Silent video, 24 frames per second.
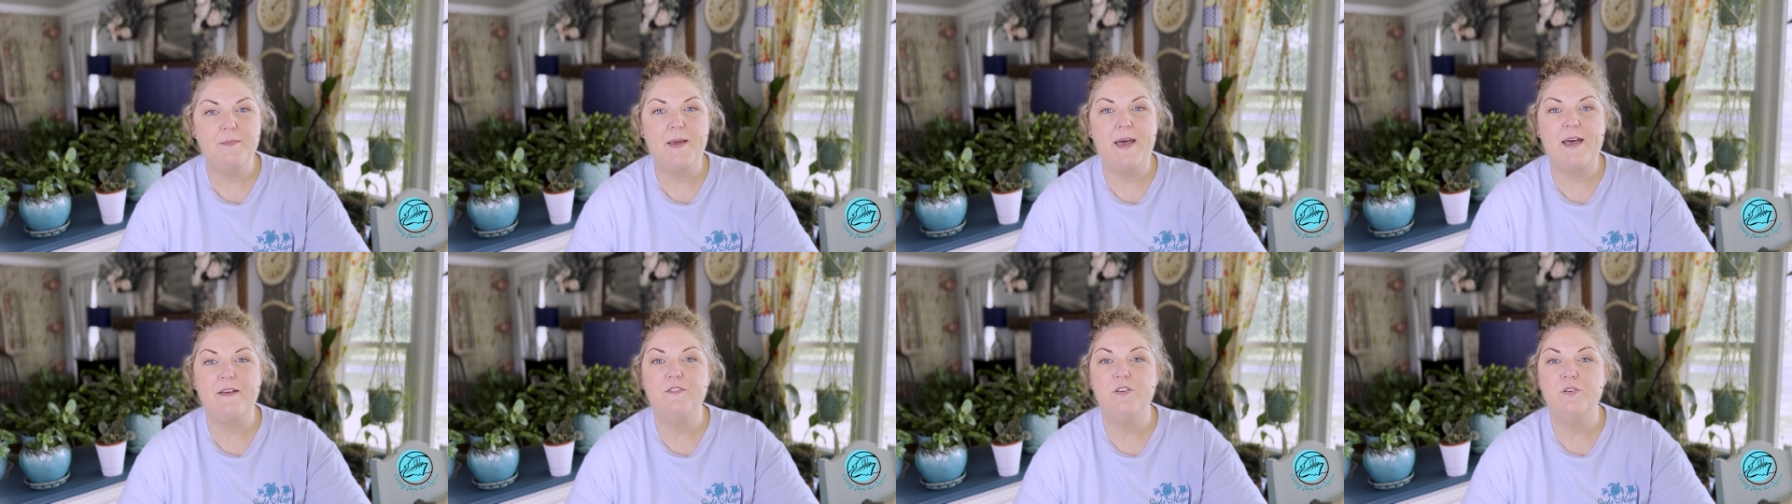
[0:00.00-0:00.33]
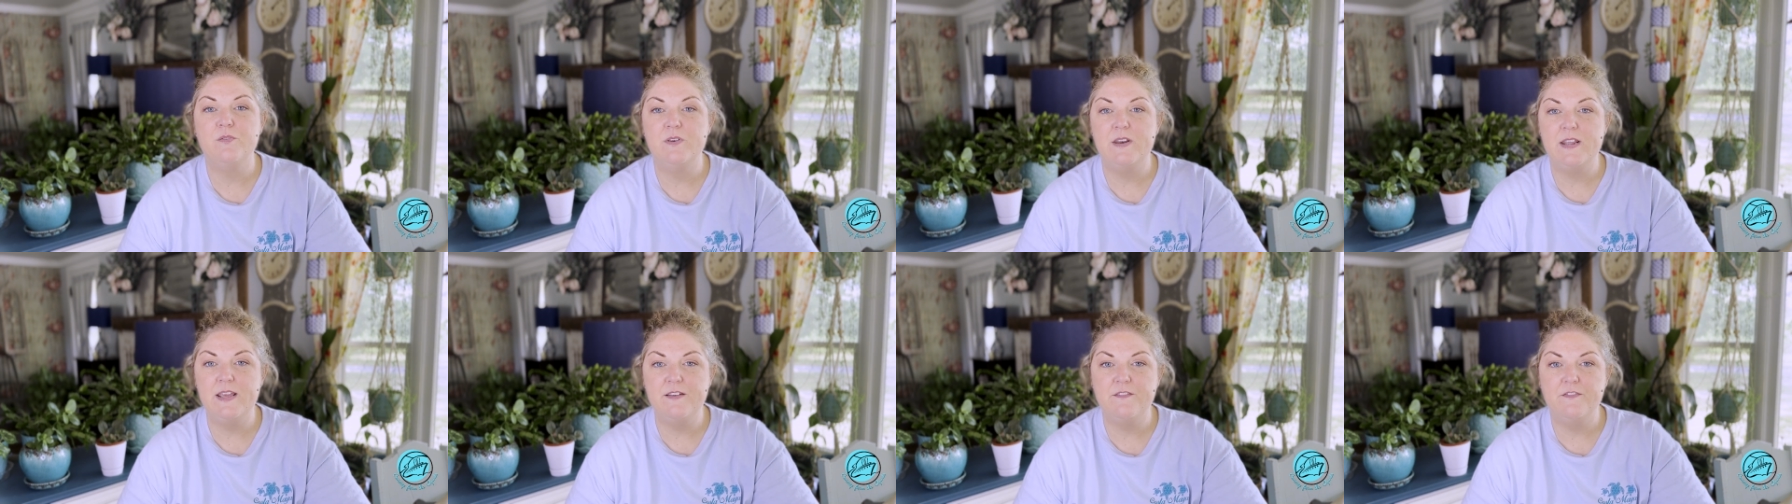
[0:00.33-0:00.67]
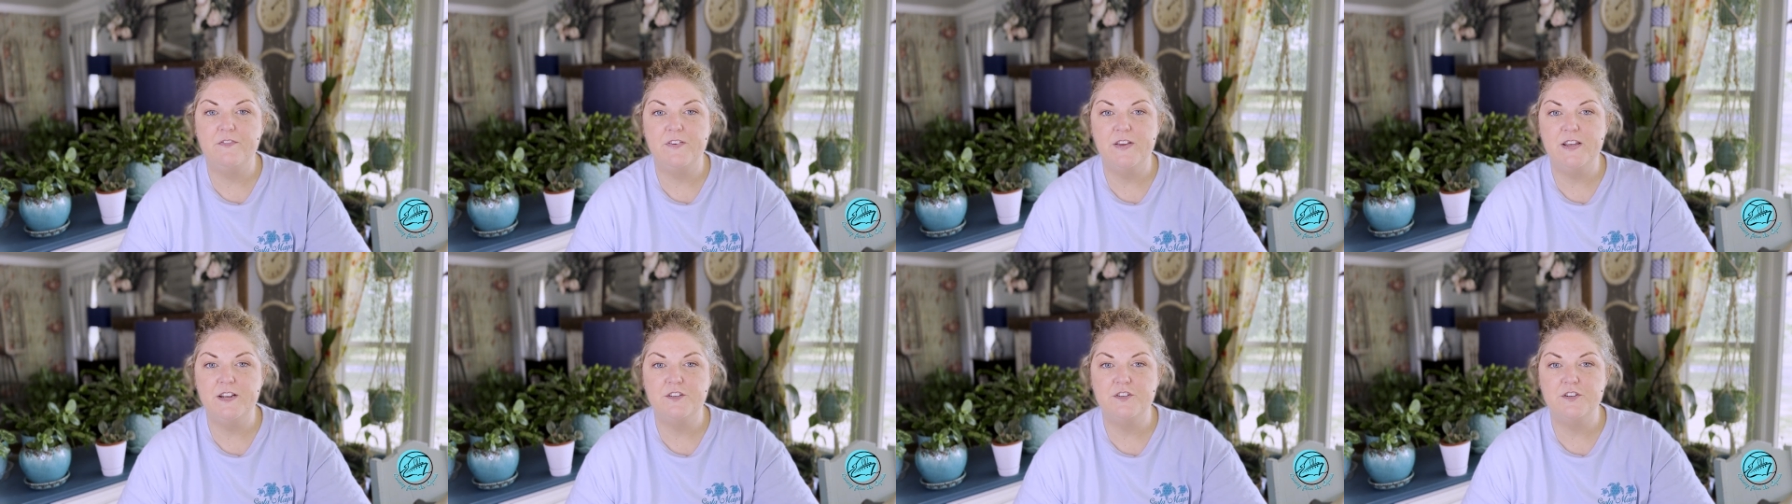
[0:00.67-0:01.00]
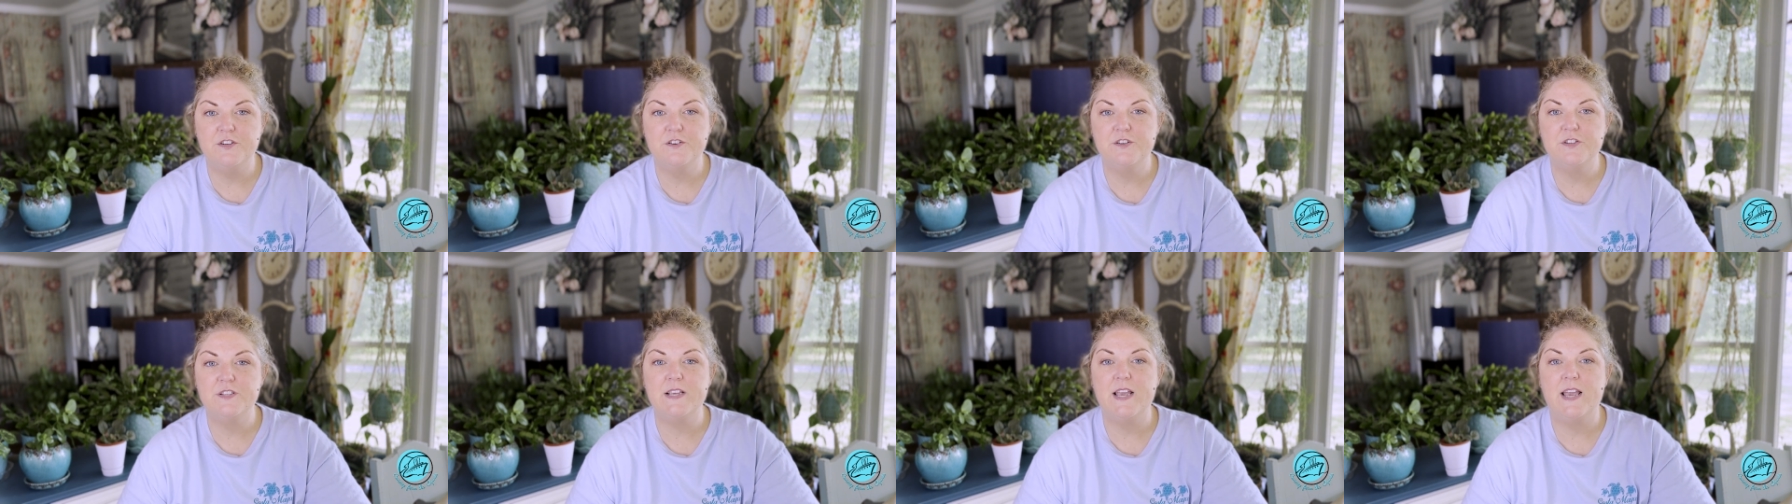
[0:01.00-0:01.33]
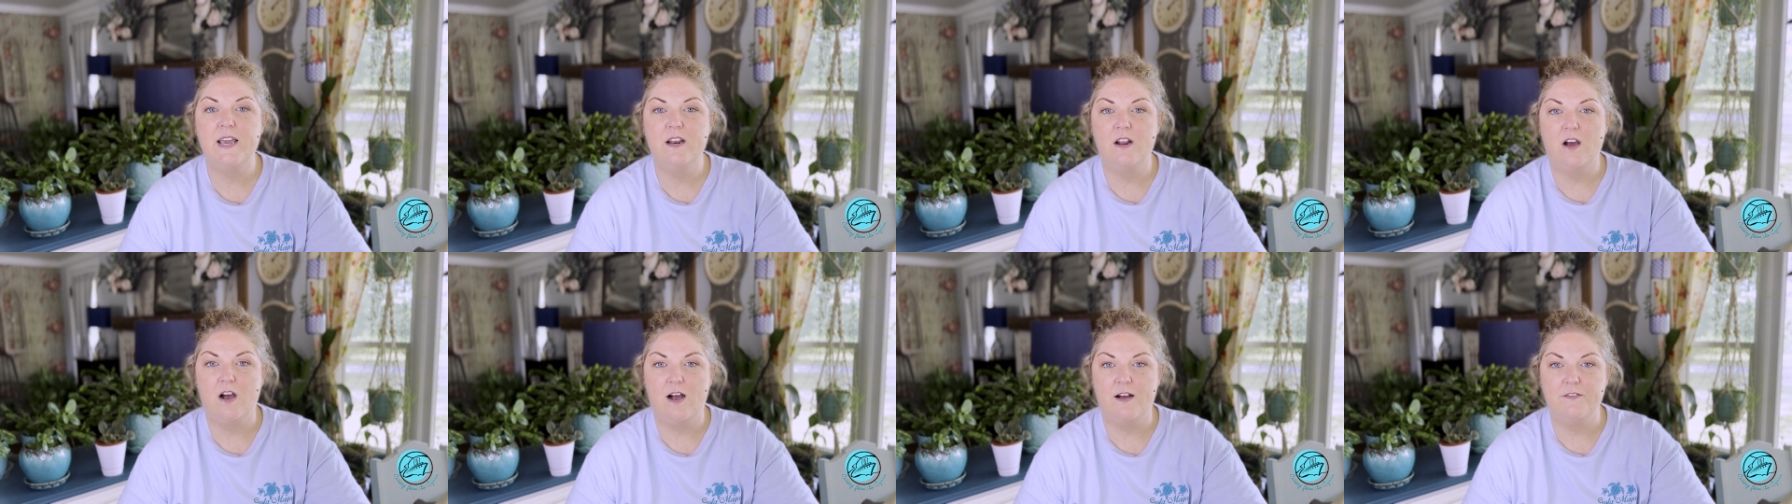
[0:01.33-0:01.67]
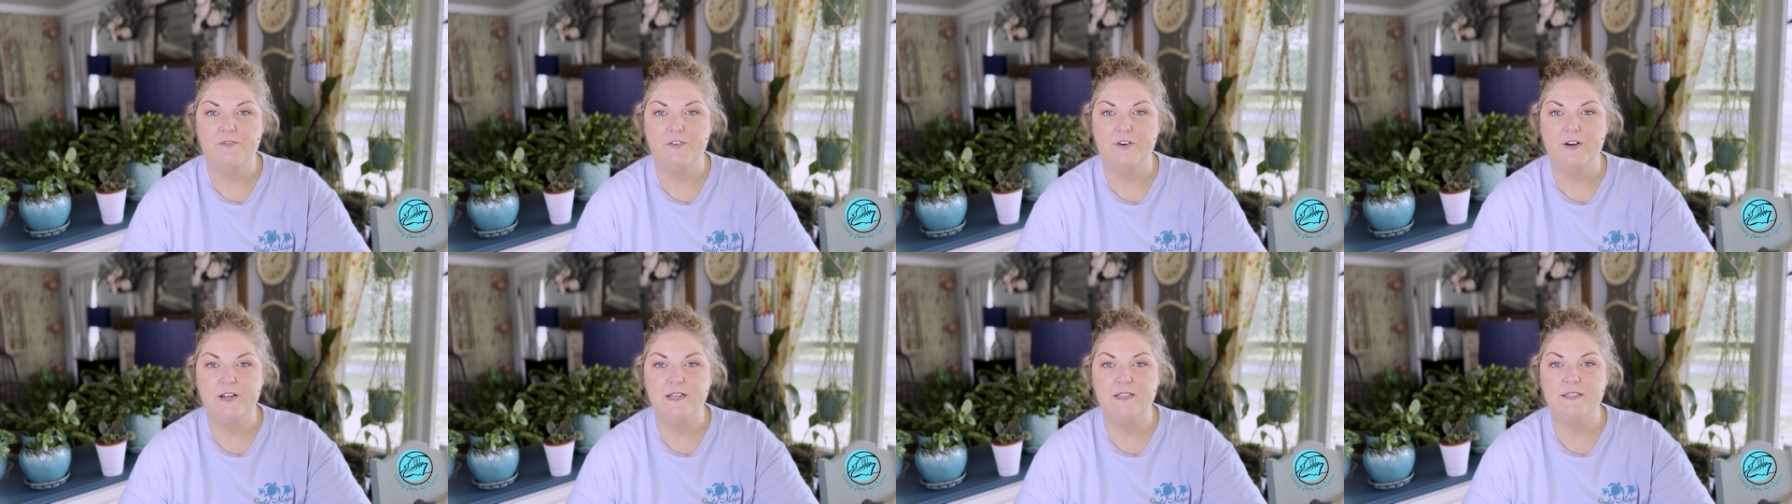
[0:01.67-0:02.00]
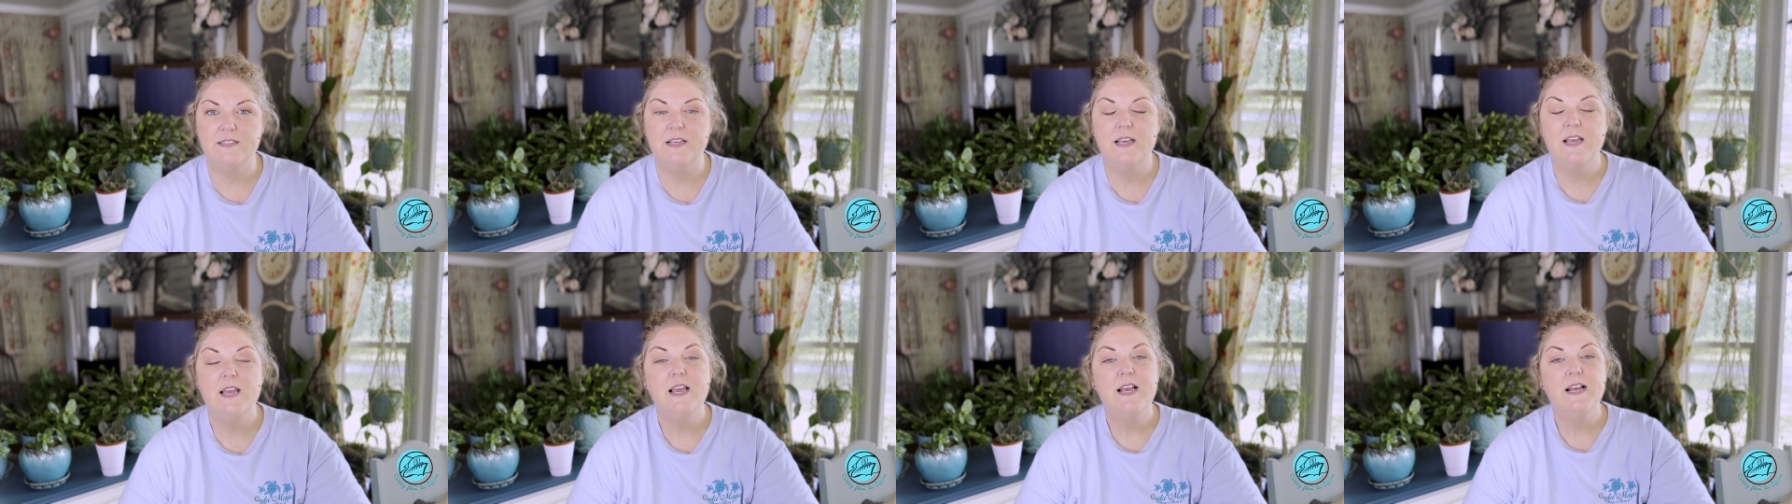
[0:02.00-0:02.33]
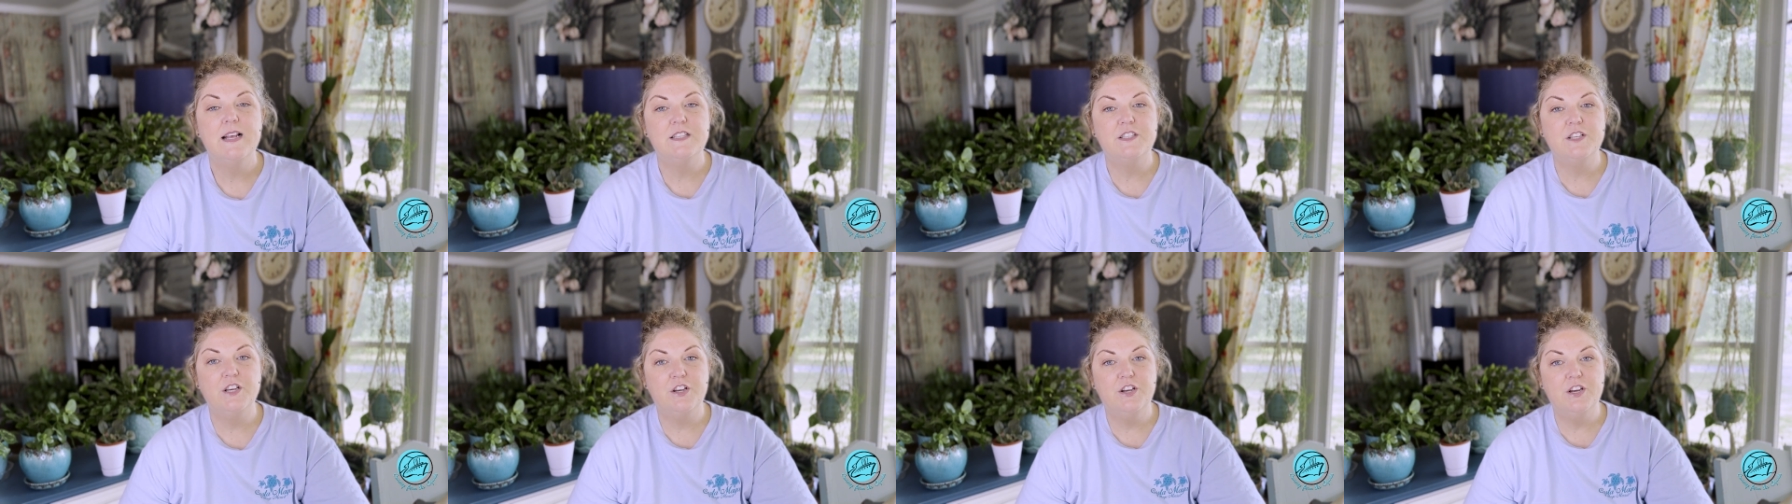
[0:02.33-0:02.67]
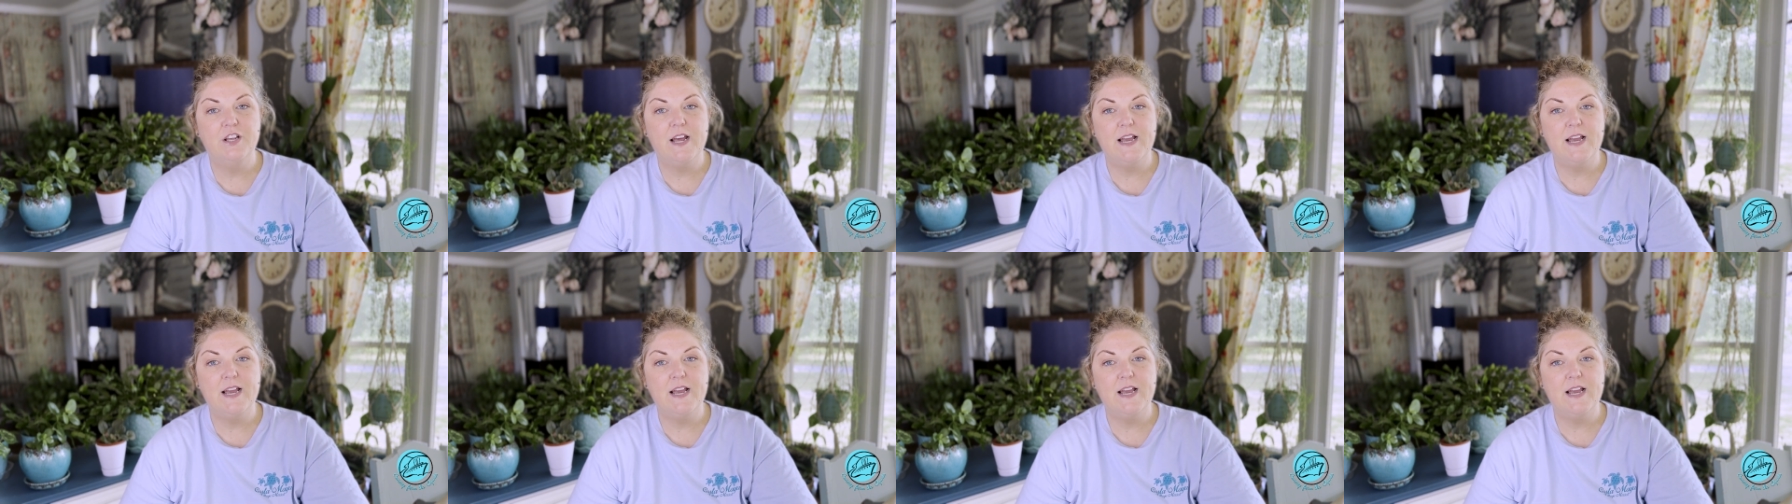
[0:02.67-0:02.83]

have unique features and offerings. It's a good